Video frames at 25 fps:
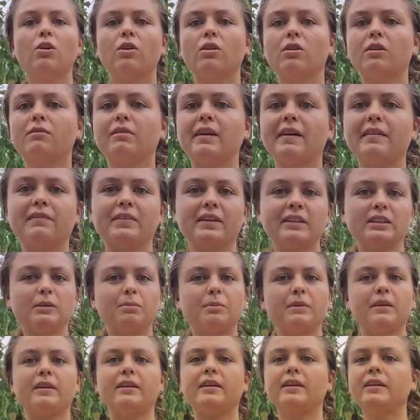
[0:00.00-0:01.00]
all of life
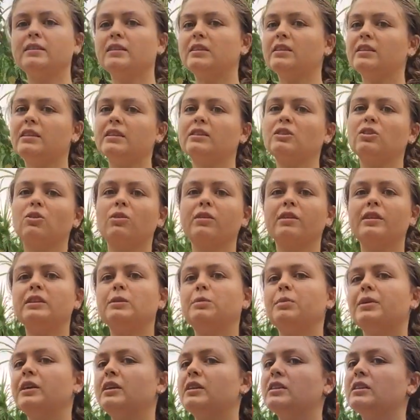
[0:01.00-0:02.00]
experiences, all these
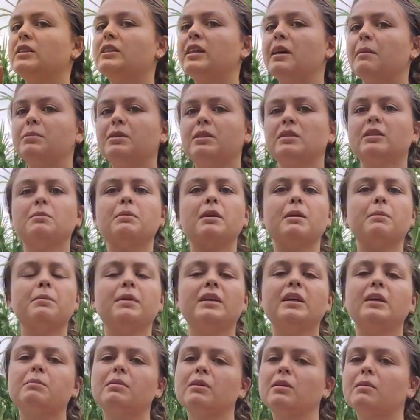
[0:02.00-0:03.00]
preconceptions about
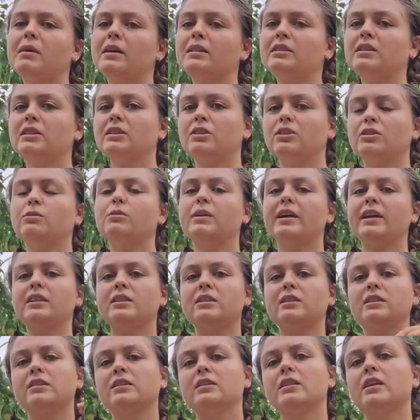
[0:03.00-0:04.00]
people, about
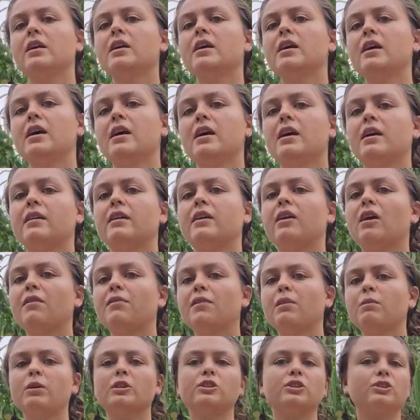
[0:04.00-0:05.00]
situations, that
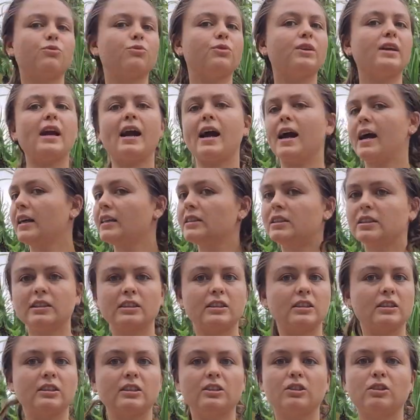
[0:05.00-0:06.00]
often we're just reacting
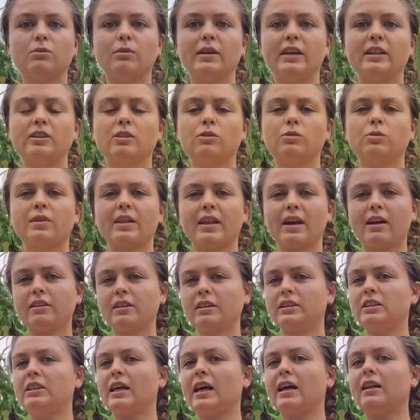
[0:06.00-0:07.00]
to situations without
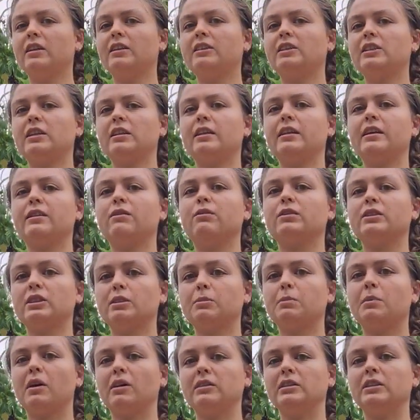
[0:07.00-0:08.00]
intelligently
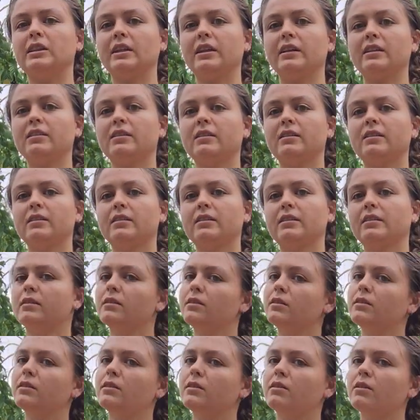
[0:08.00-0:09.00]
responding,
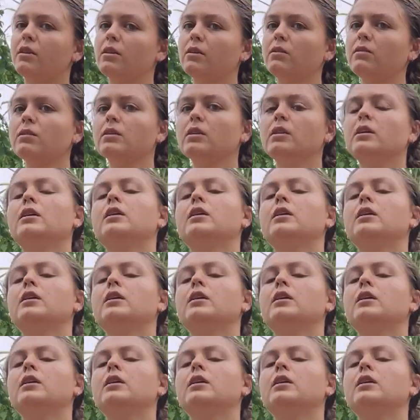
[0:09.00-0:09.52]
you know?